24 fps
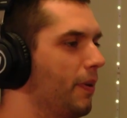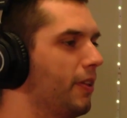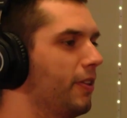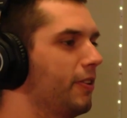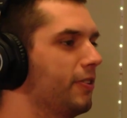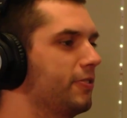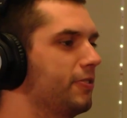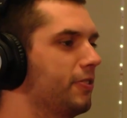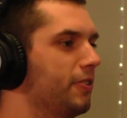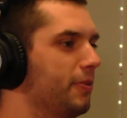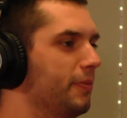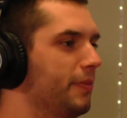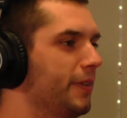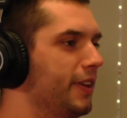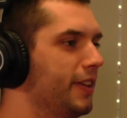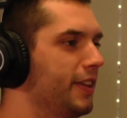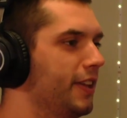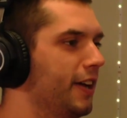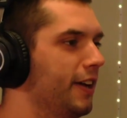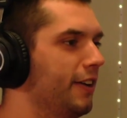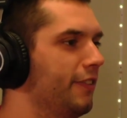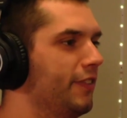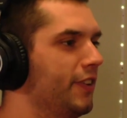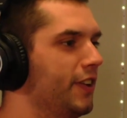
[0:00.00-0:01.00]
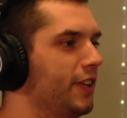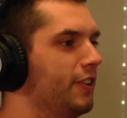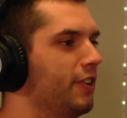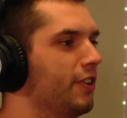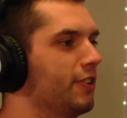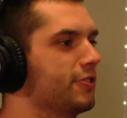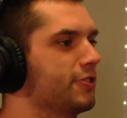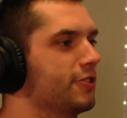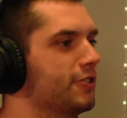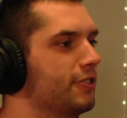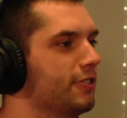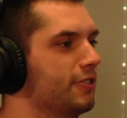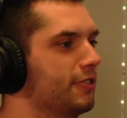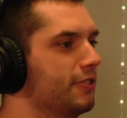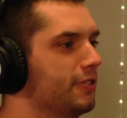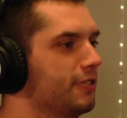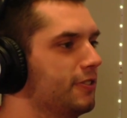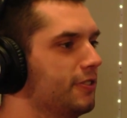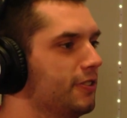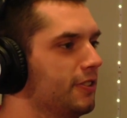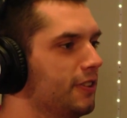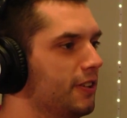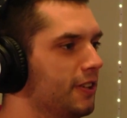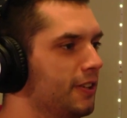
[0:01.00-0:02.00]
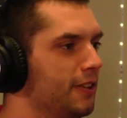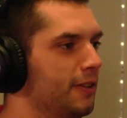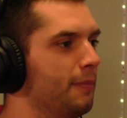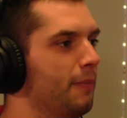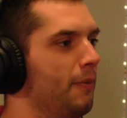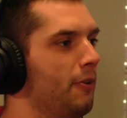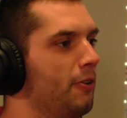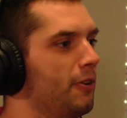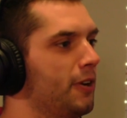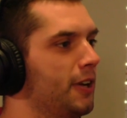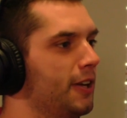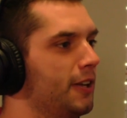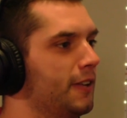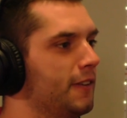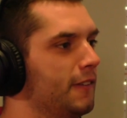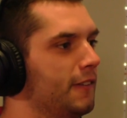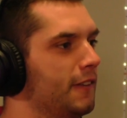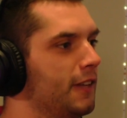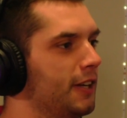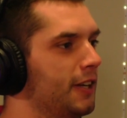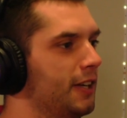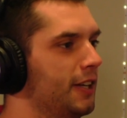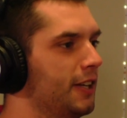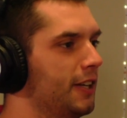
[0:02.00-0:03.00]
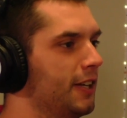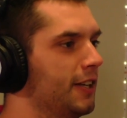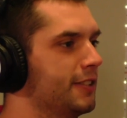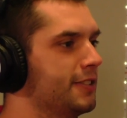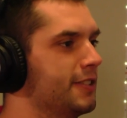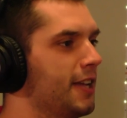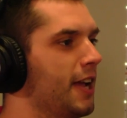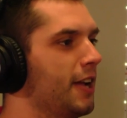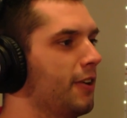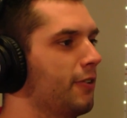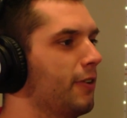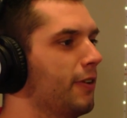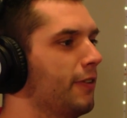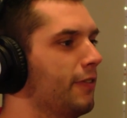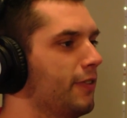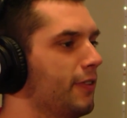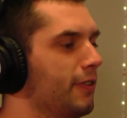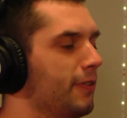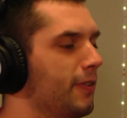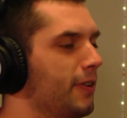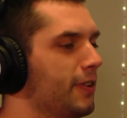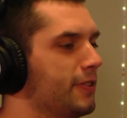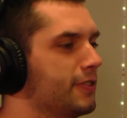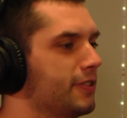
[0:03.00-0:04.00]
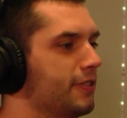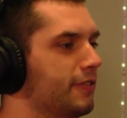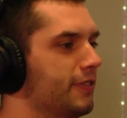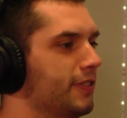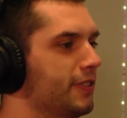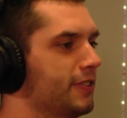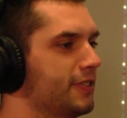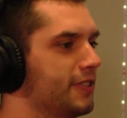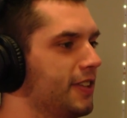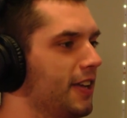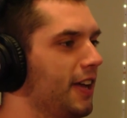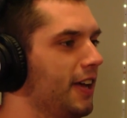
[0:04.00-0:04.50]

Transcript: told me that if he doesn't in the morning, then he gets angry for the rest of his day.